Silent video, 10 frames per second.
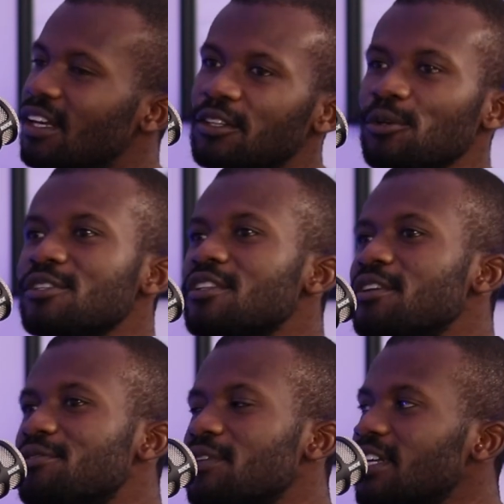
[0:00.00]
Those are the
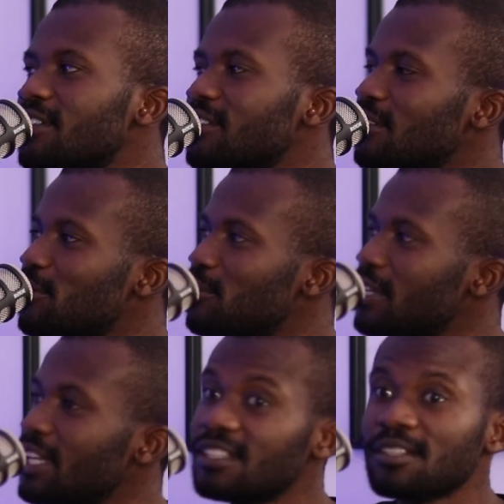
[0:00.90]
effects of
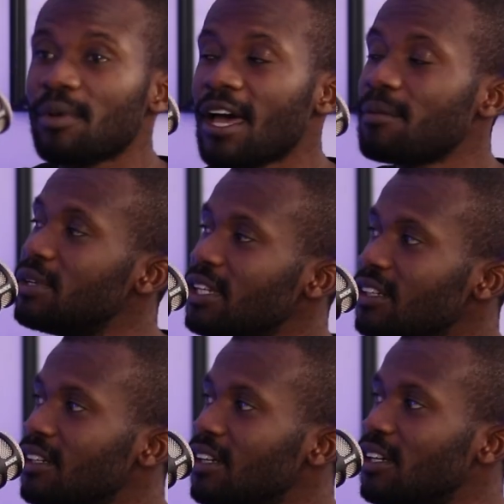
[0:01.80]
what ends up
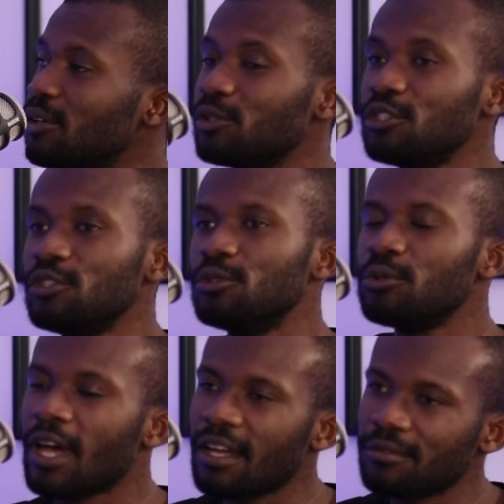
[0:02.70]
happening when you
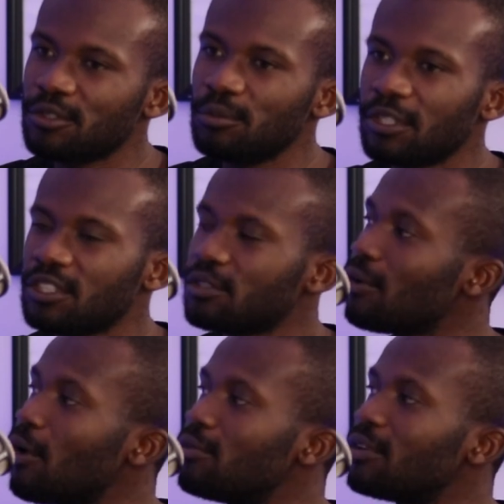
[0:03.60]
do have too much of
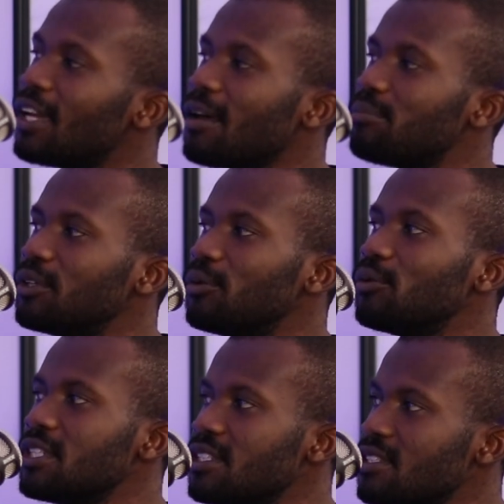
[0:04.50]
overlapping
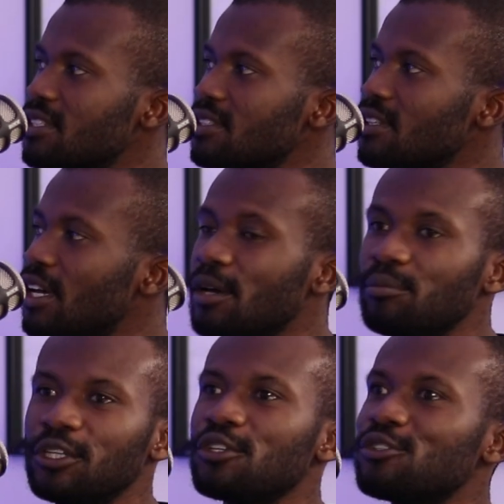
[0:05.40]
audiences,
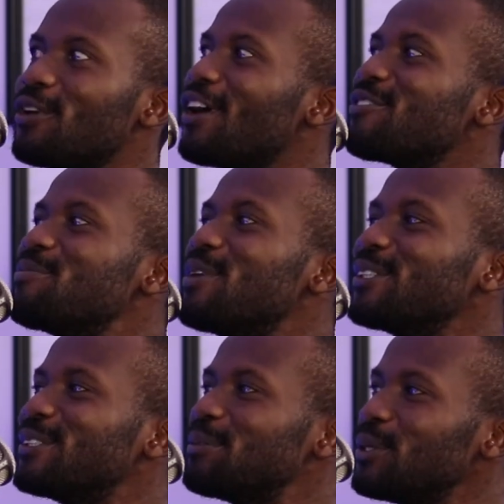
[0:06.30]
because you have
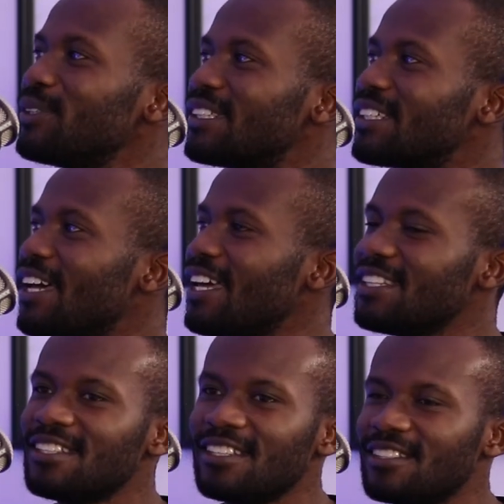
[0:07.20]
multiple ad
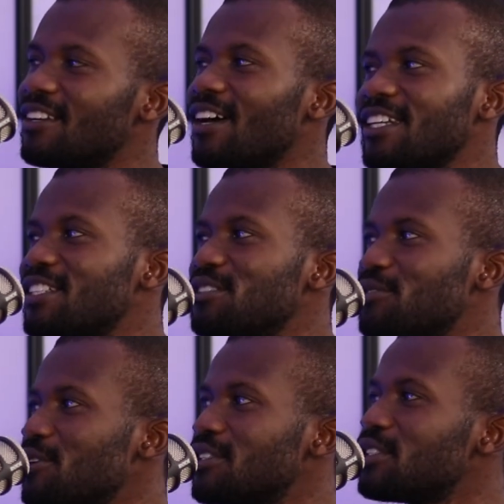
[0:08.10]
sets that are actually
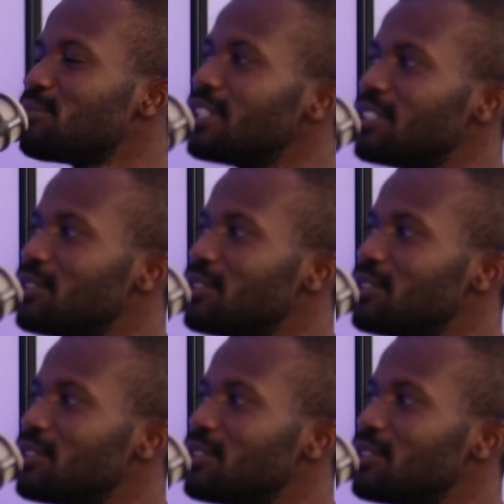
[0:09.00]
very similar